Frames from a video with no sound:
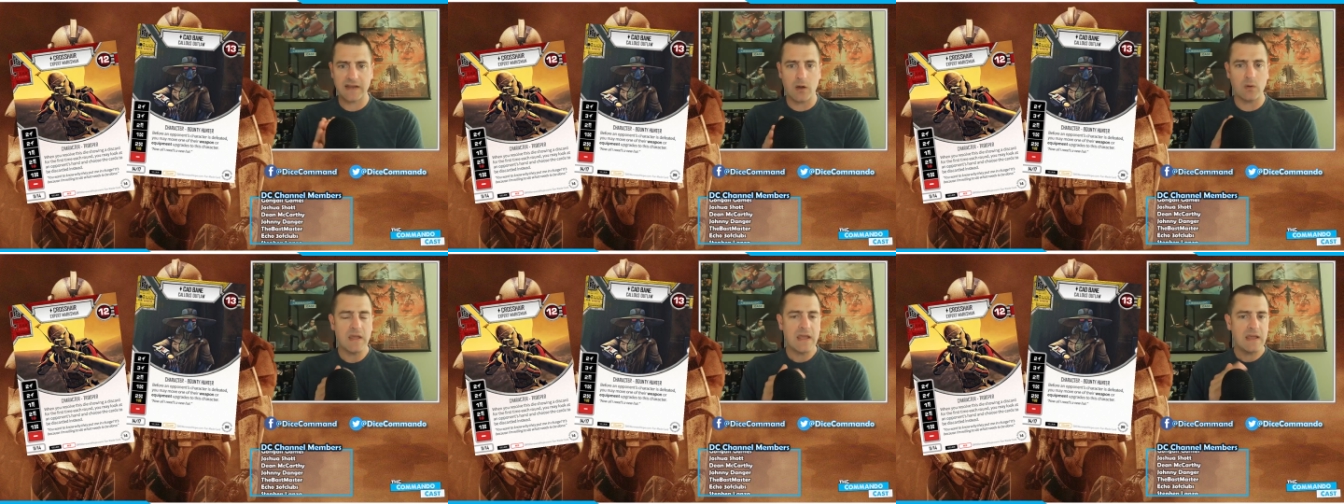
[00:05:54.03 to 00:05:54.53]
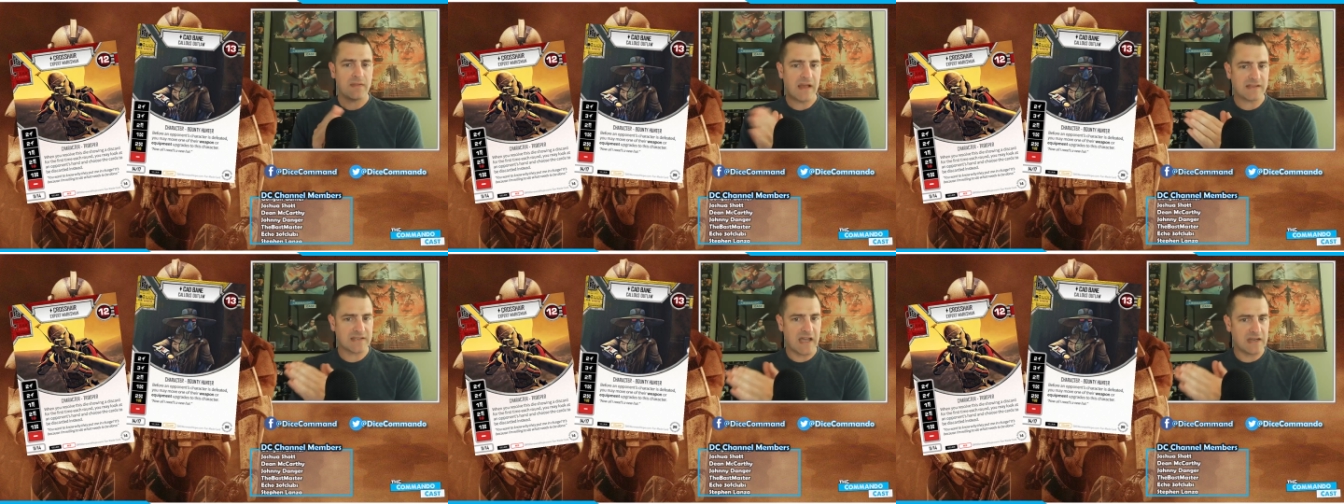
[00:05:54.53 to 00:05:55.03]
Now,
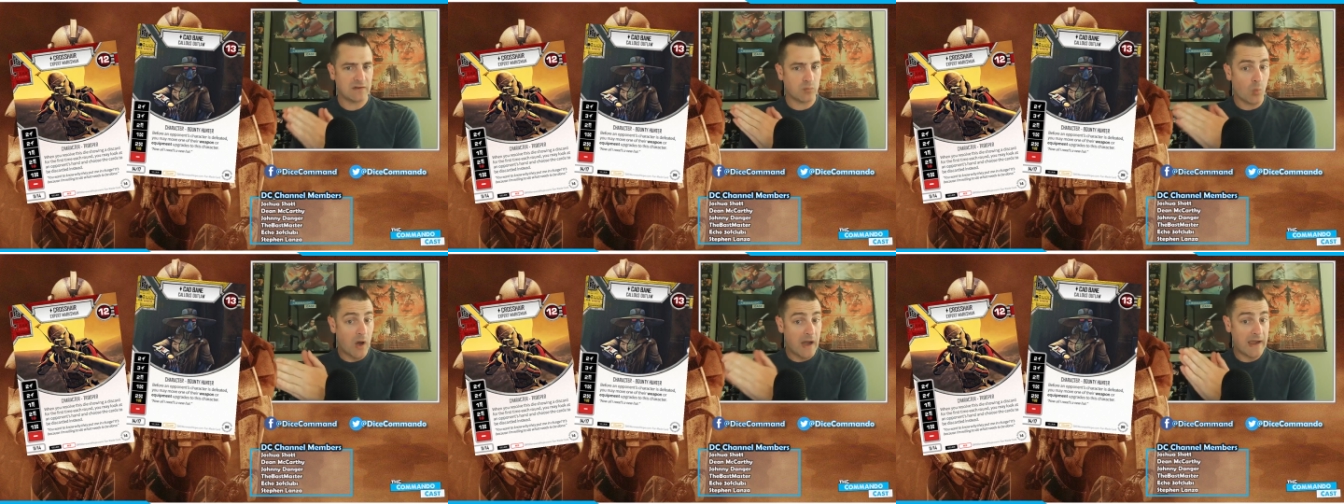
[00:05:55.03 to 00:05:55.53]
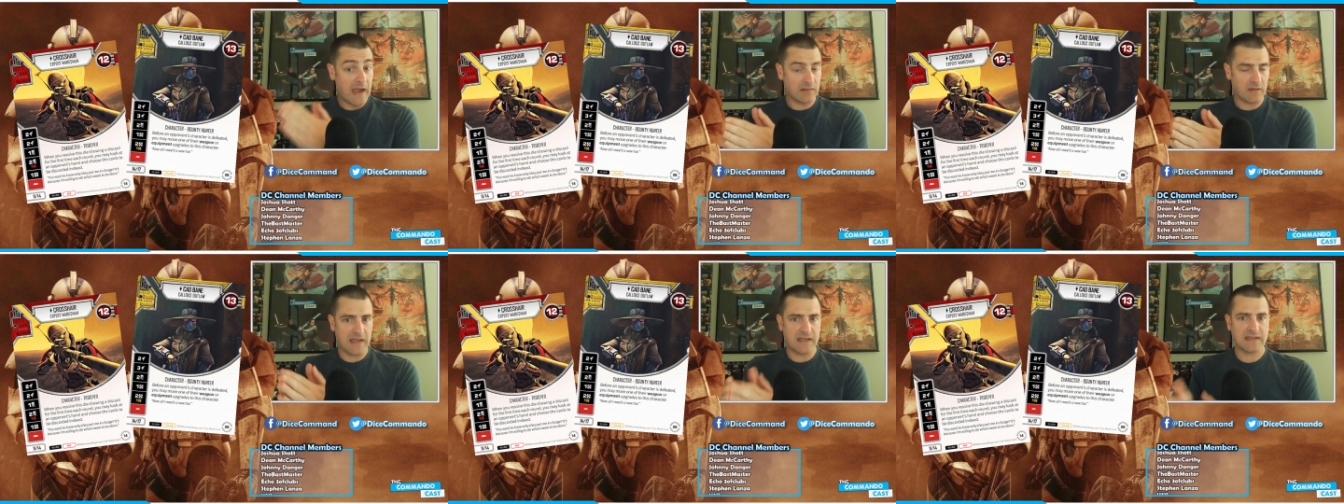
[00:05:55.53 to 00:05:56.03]
that's kind of why I
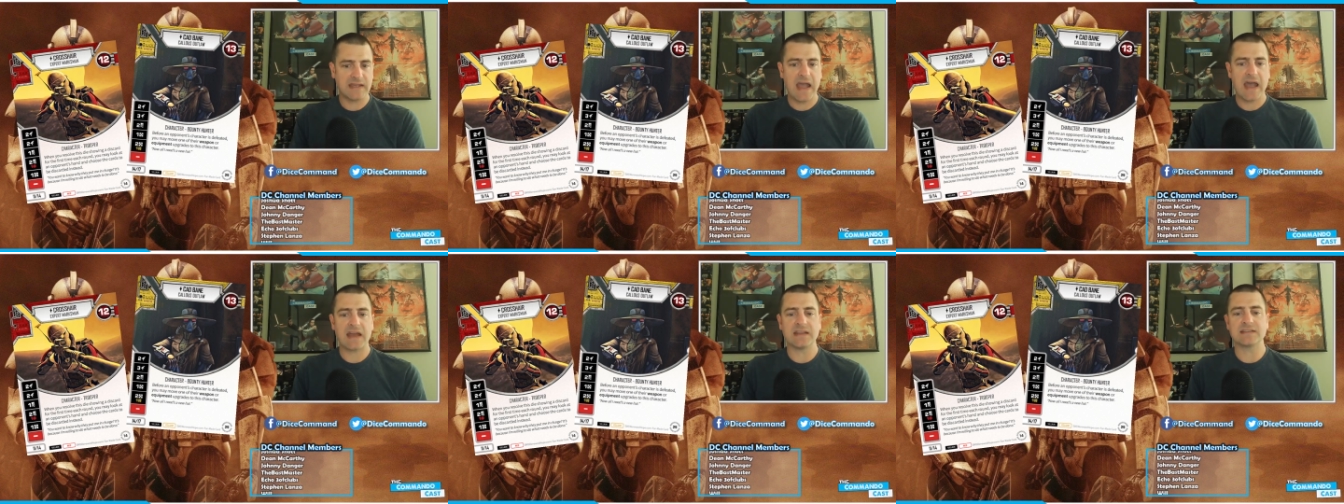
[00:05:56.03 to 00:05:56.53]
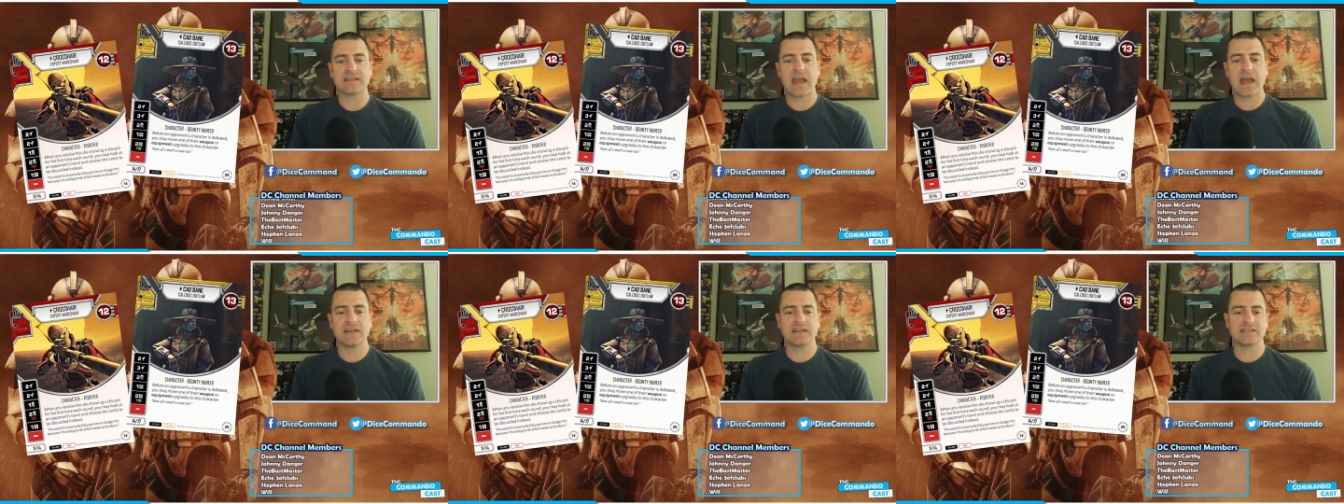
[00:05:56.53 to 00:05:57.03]
like CAD is
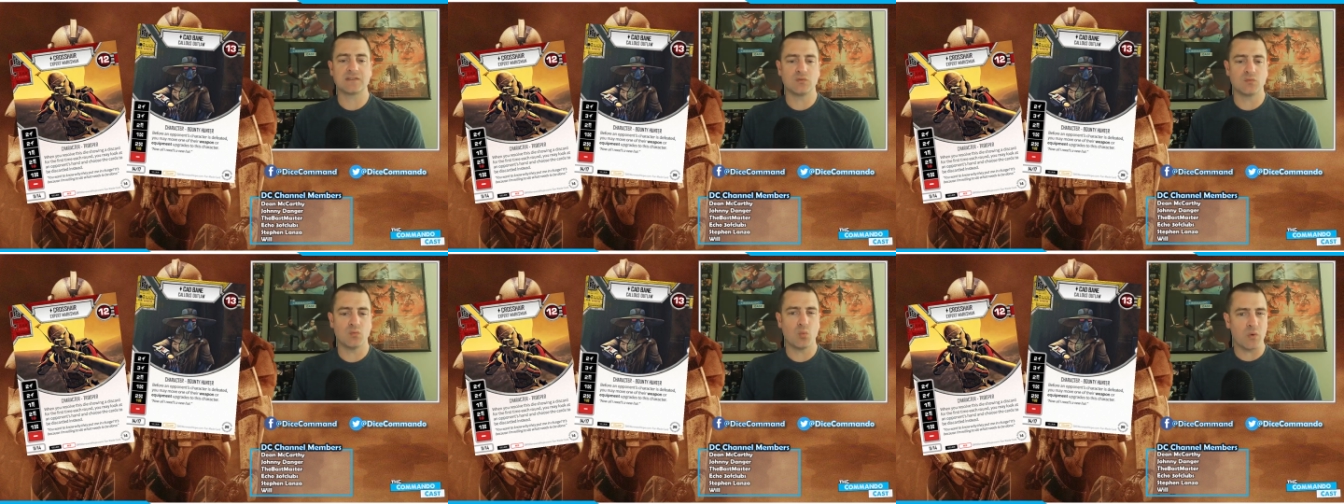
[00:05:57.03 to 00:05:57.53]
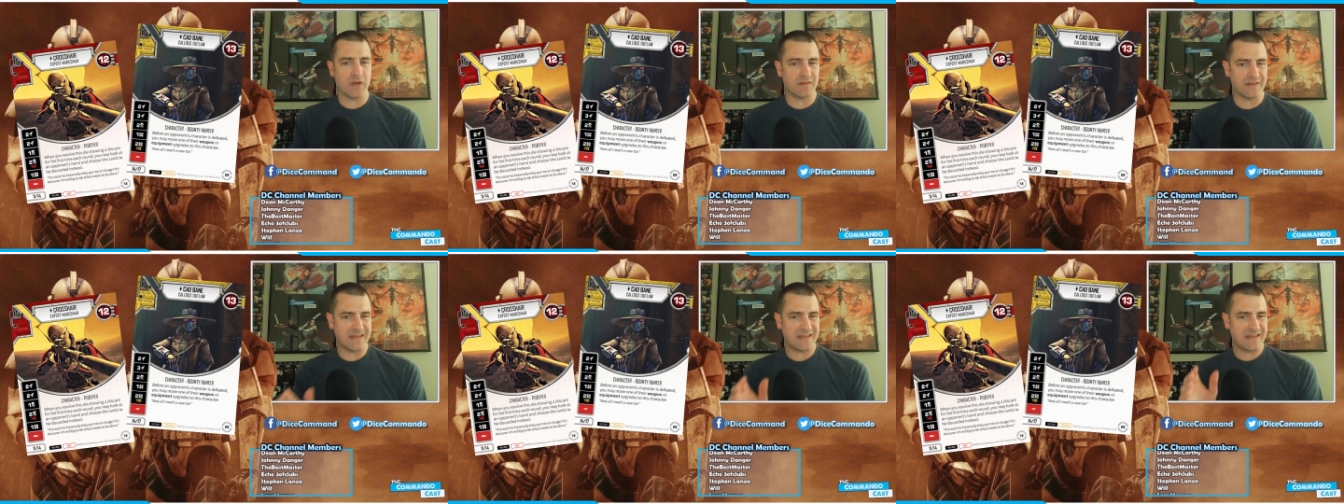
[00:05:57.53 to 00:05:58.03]
CAD doesn't really